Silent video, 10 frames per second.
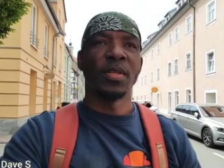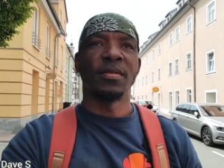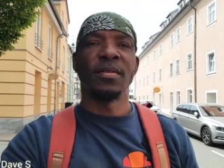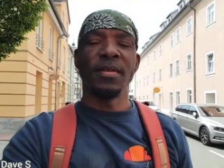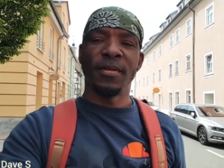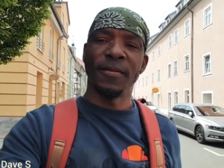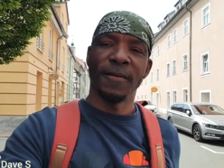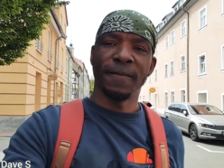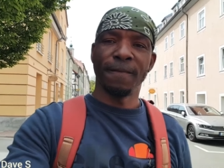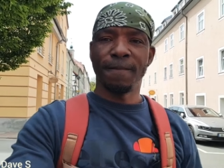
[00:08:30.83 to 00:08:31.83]
see
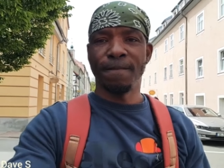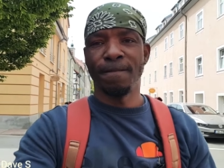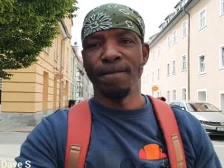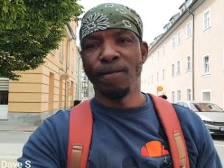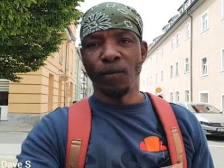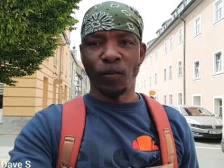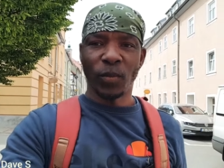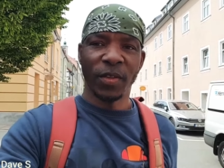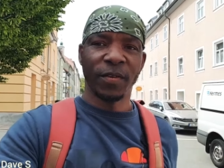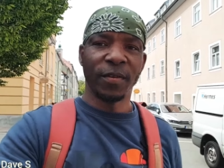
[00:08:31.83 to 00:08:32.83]

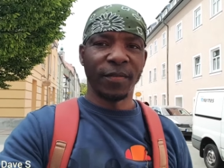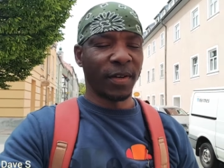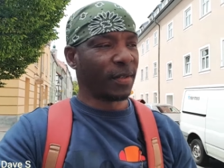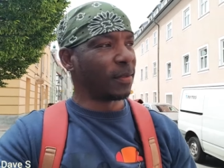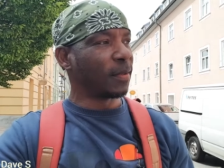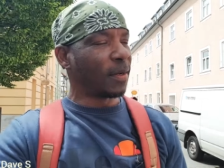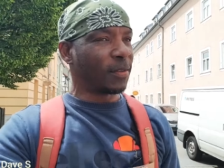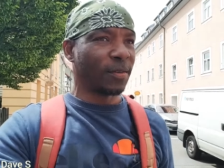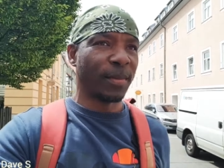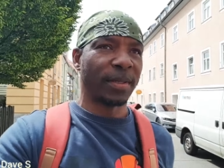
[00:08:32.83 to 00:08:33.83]
if I find
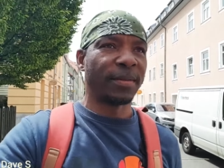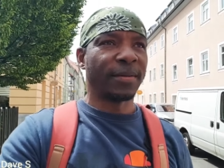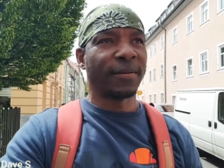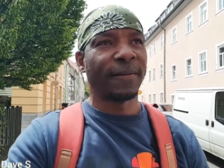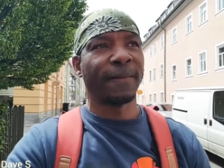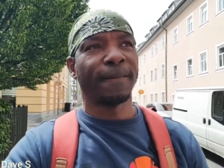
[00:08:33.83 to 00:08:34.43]
automatic.